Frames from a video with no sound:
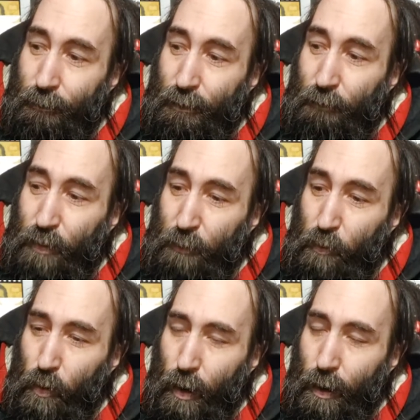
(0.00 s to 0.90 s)

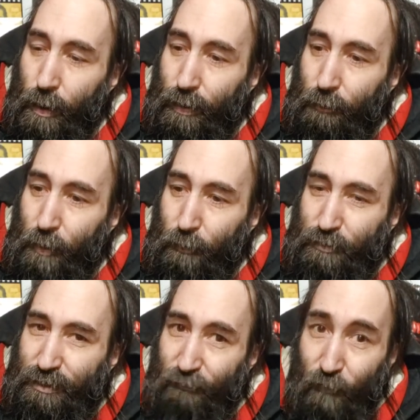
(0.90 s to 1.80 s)
people are coming up with
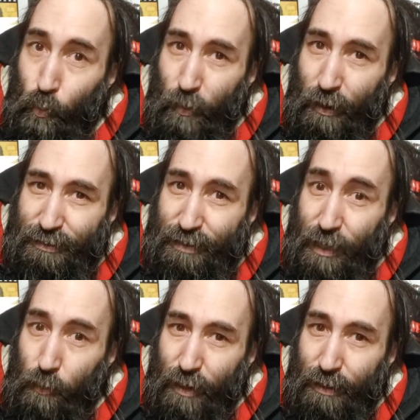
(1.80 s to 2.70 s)
stuff, and when I say
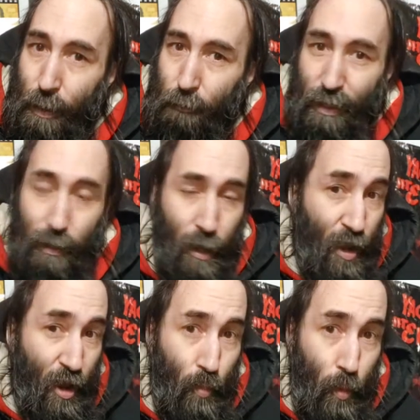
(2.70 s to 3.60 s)
writing, I mean
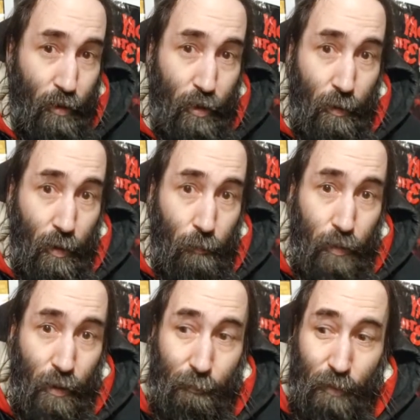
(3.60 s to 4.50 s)
whether you're
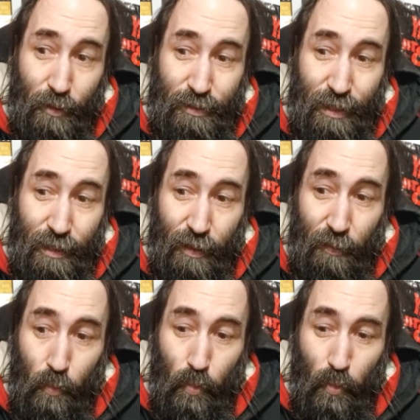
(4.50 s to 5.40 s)
playing music,
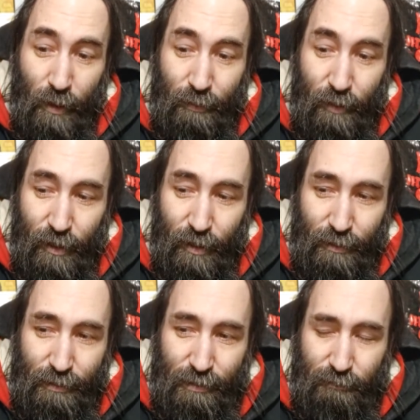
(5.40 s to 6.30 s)
writing
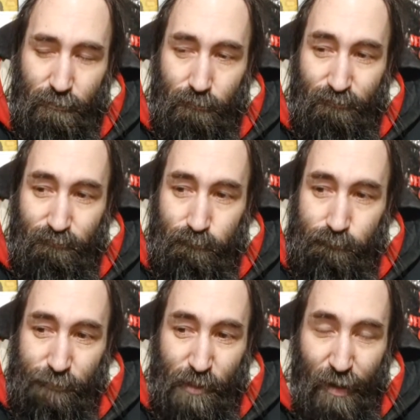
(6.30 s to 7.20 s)
lyrics,
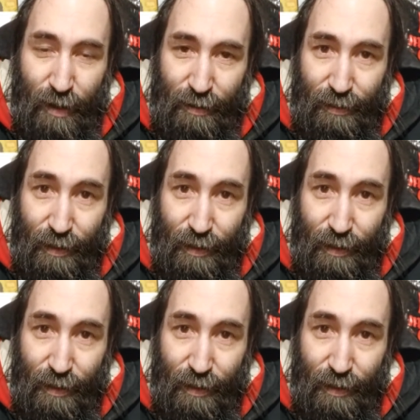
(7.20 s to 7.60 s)
doing anything